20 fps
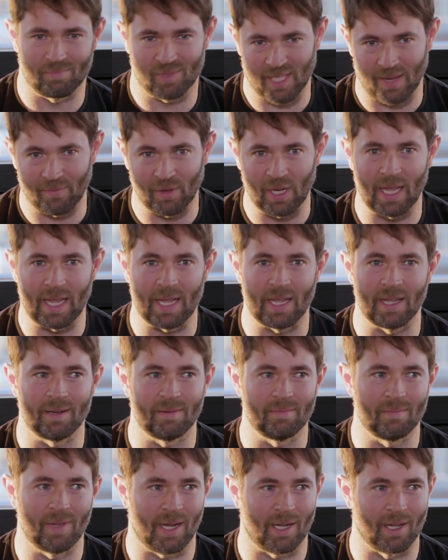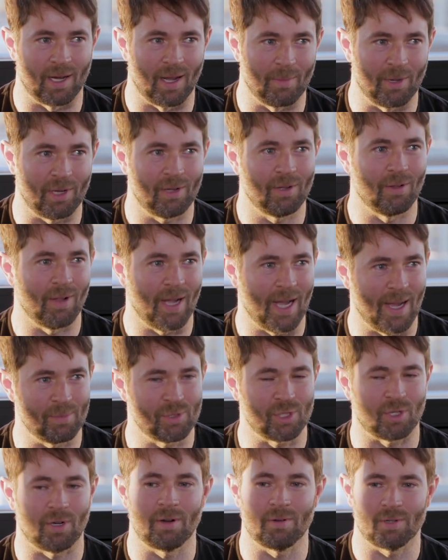7-8 economic
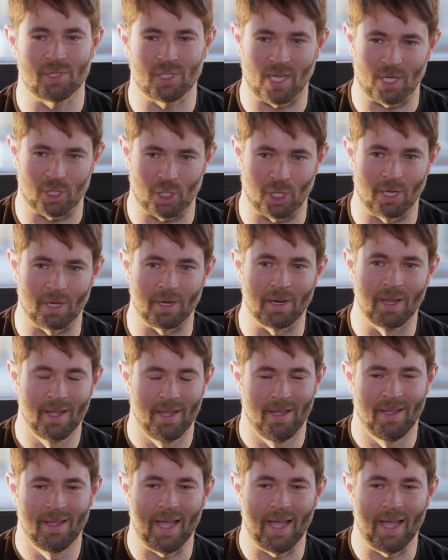collapse, Great Recession.